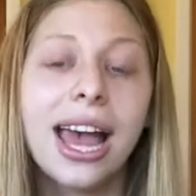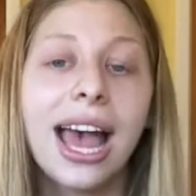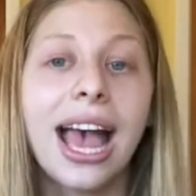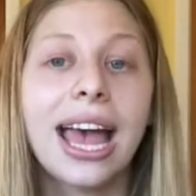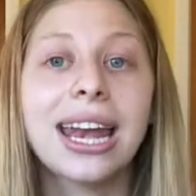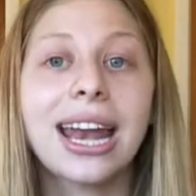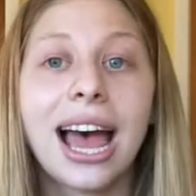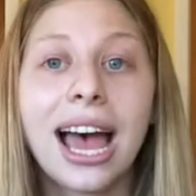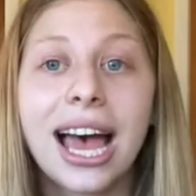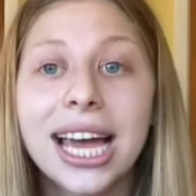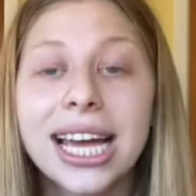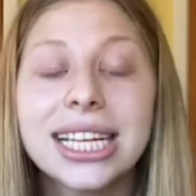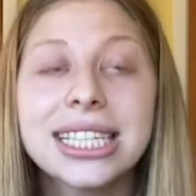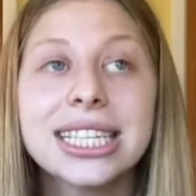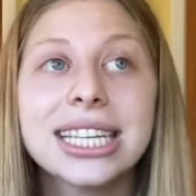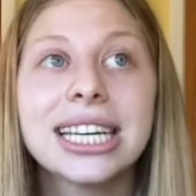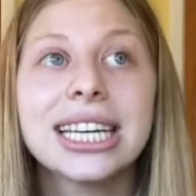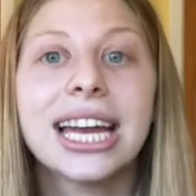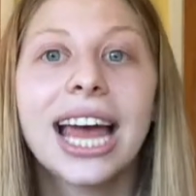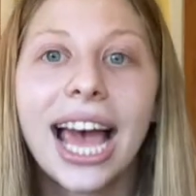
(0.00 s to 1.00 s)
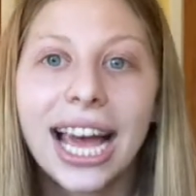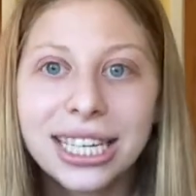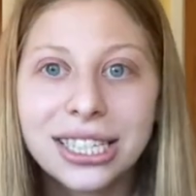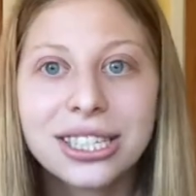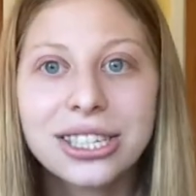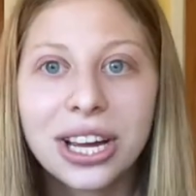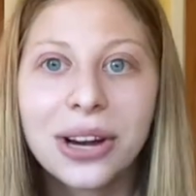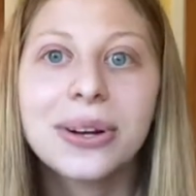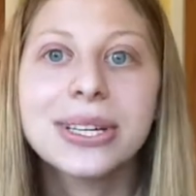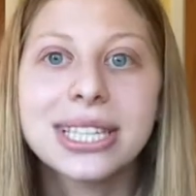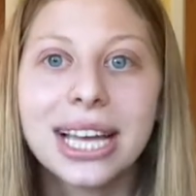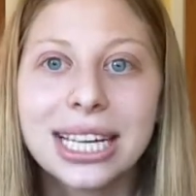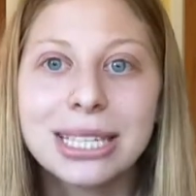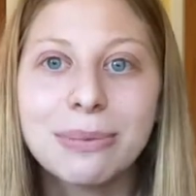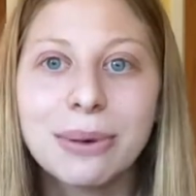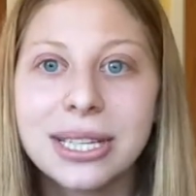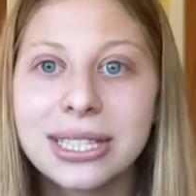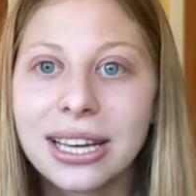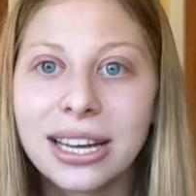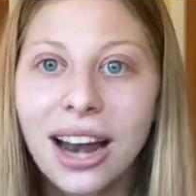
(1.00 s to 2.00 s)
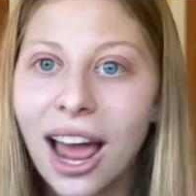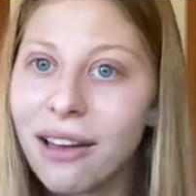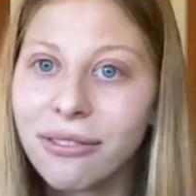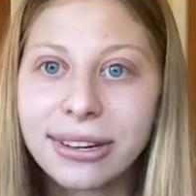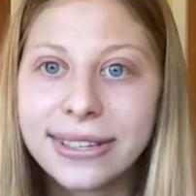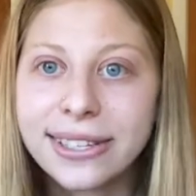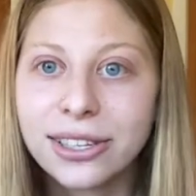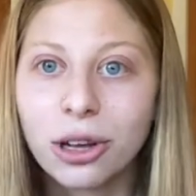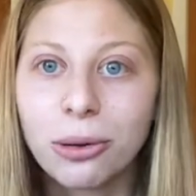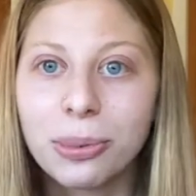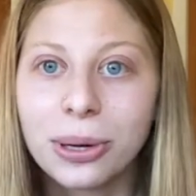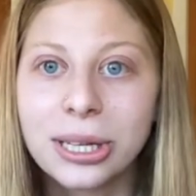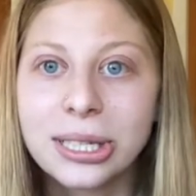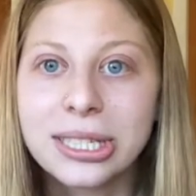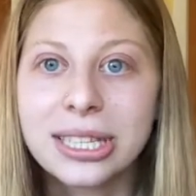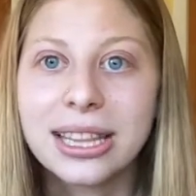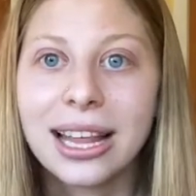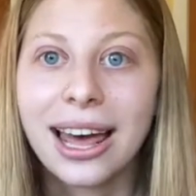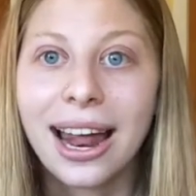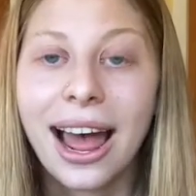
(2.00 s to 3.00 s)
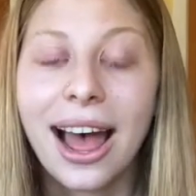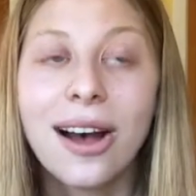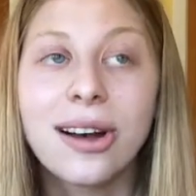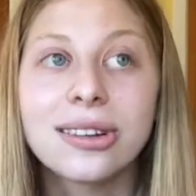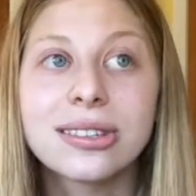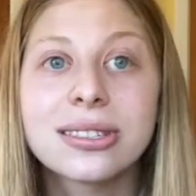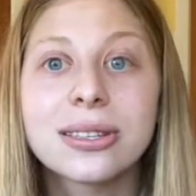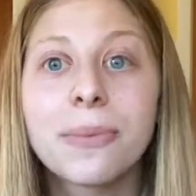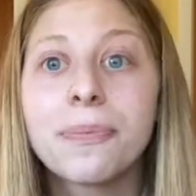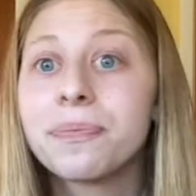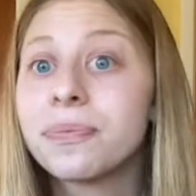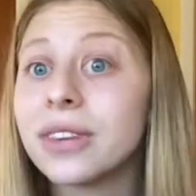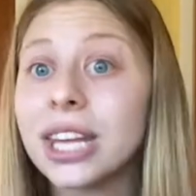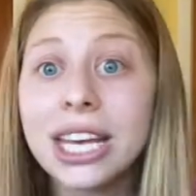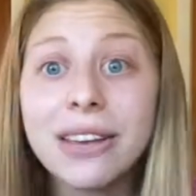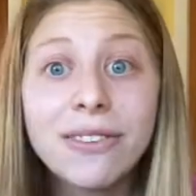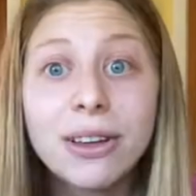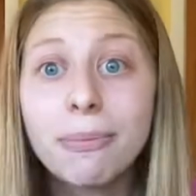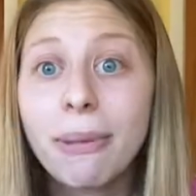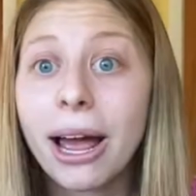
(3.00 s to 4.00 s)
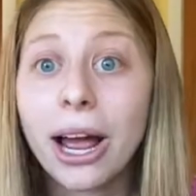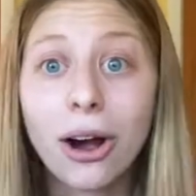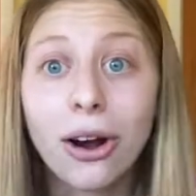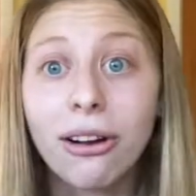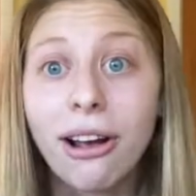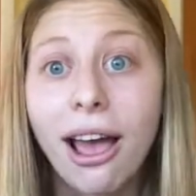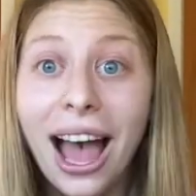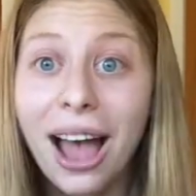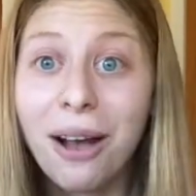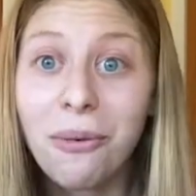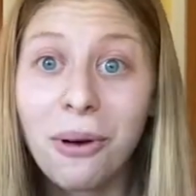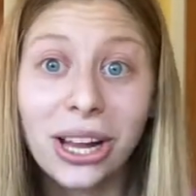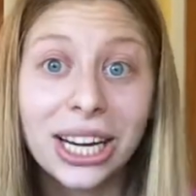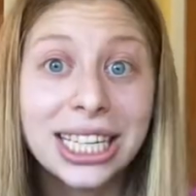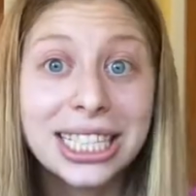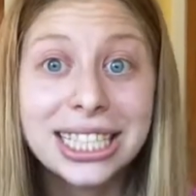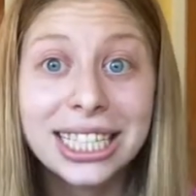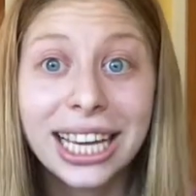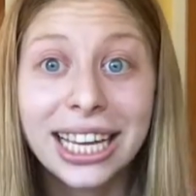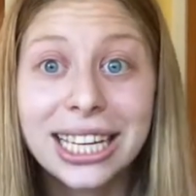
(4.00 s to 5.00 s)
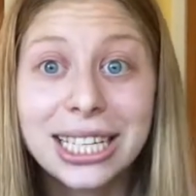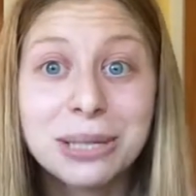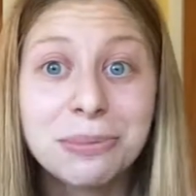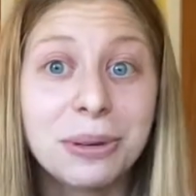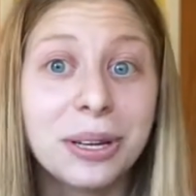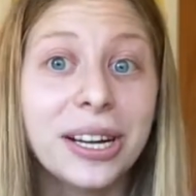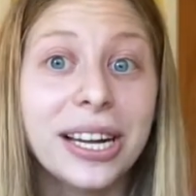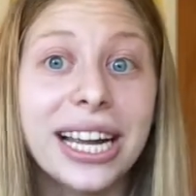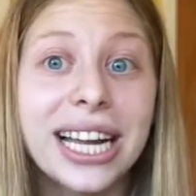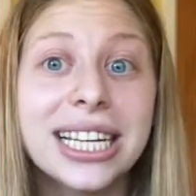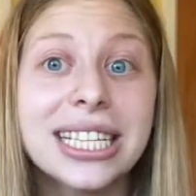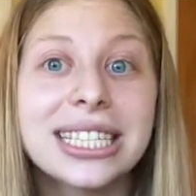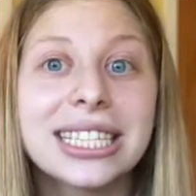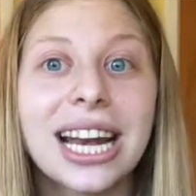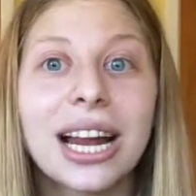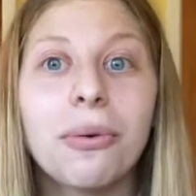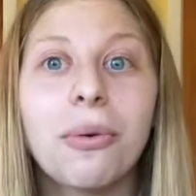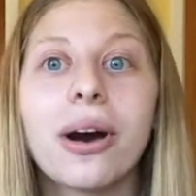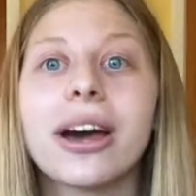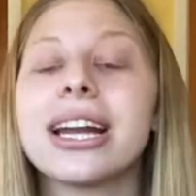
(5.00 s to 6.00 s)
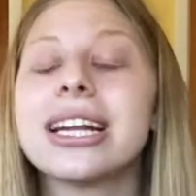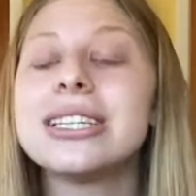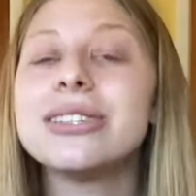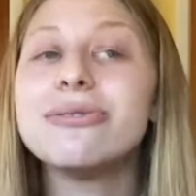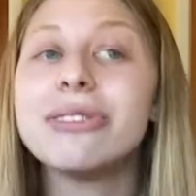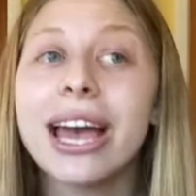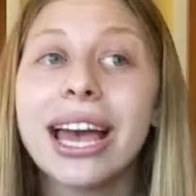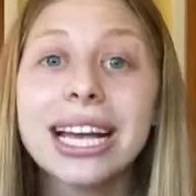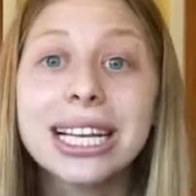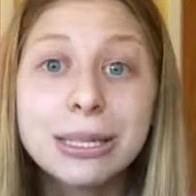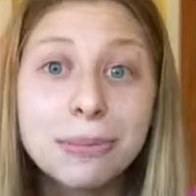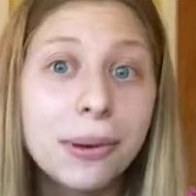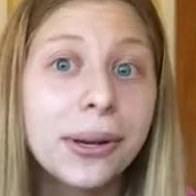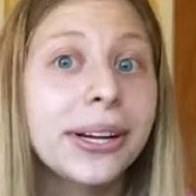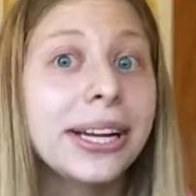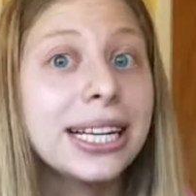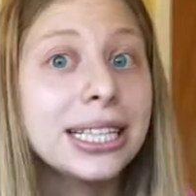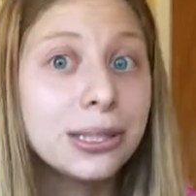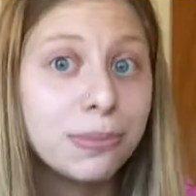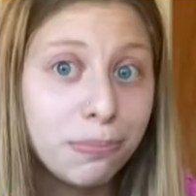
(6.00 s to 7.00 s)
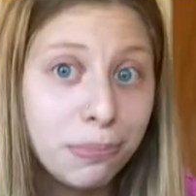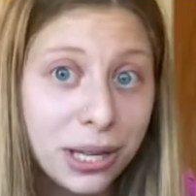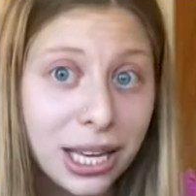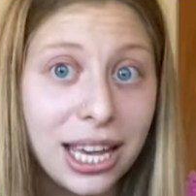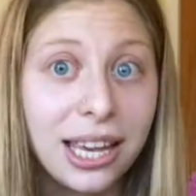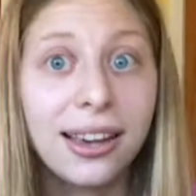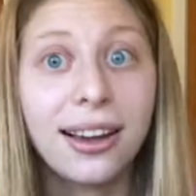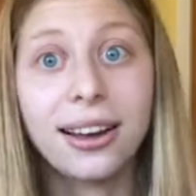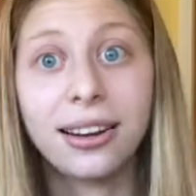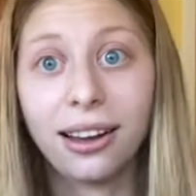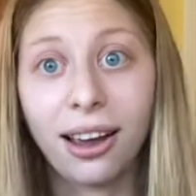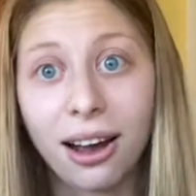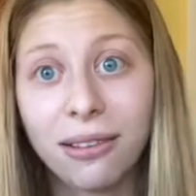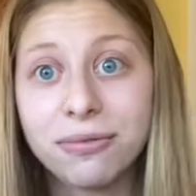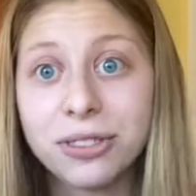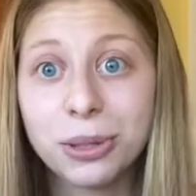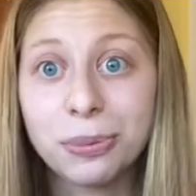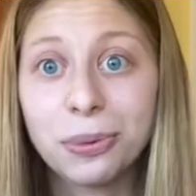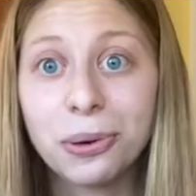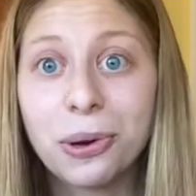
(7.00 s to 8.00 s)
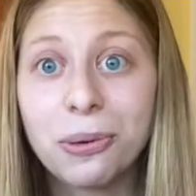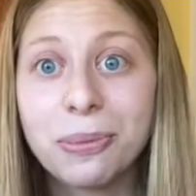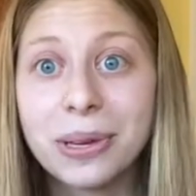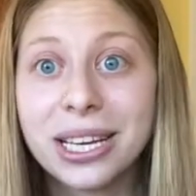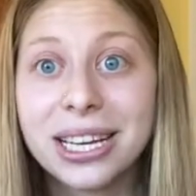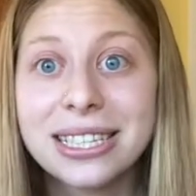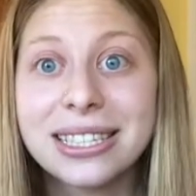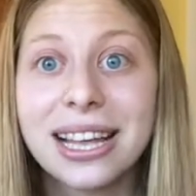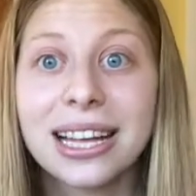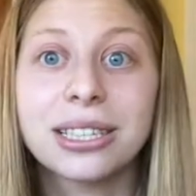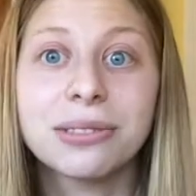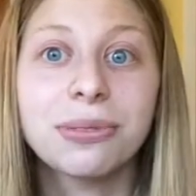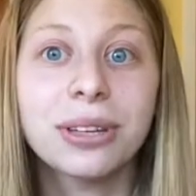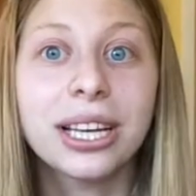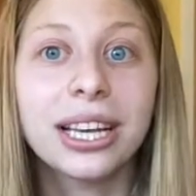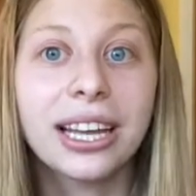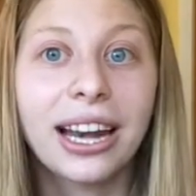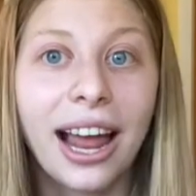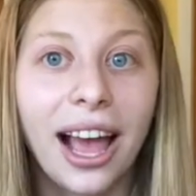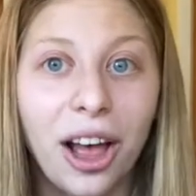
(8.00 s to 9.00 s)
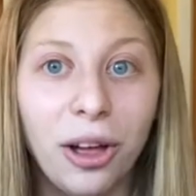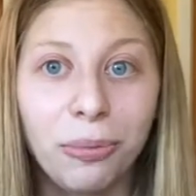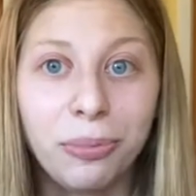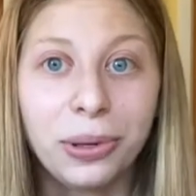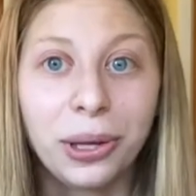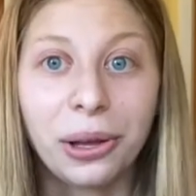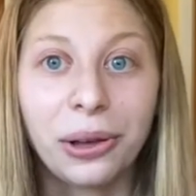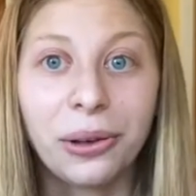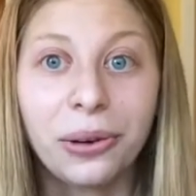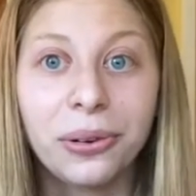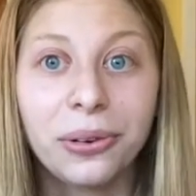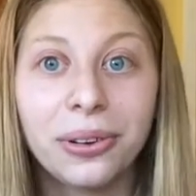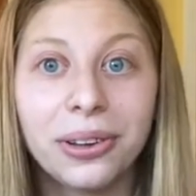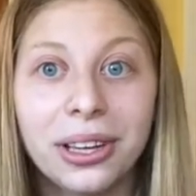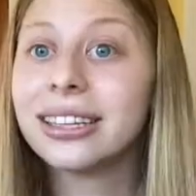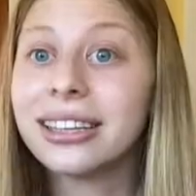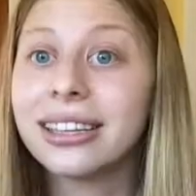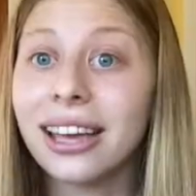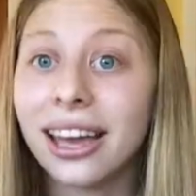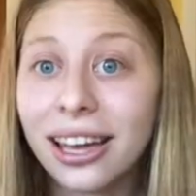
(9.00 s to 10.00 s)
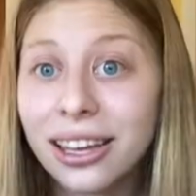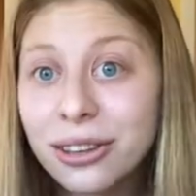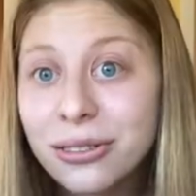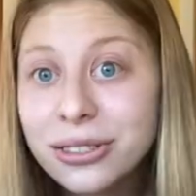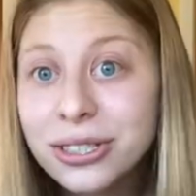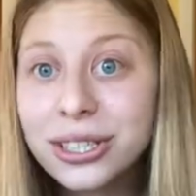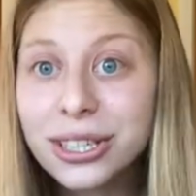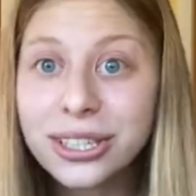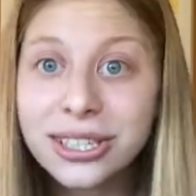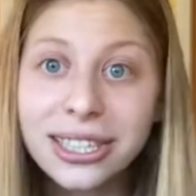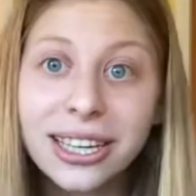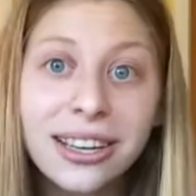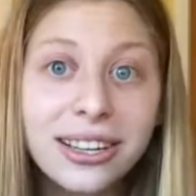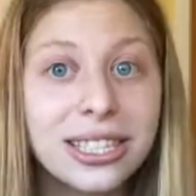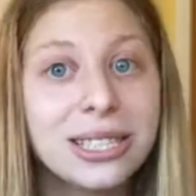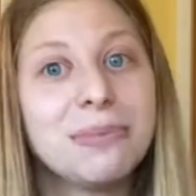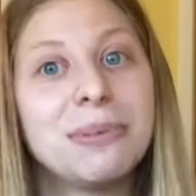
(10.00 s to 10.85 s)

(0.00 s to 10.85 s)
And I did head-to-toe assessments on every single person in that house, even my RA. I wanted to get experience, and I wanted to get experience being uncomfortable, because that's really gonna help you get used to your skills.